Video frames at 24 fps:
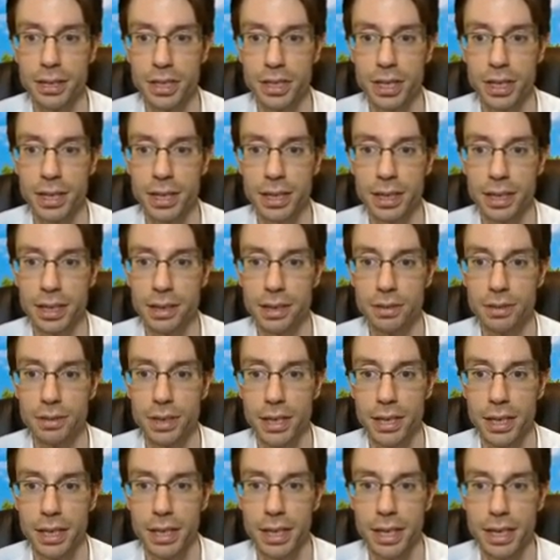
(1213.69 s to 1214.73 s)
check it
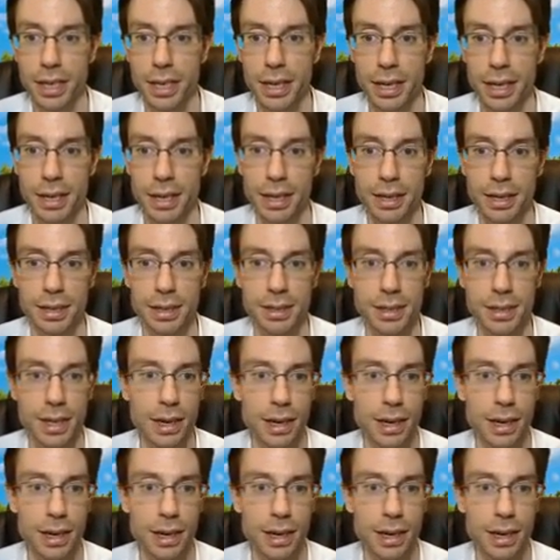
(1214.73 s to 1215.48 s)
out and,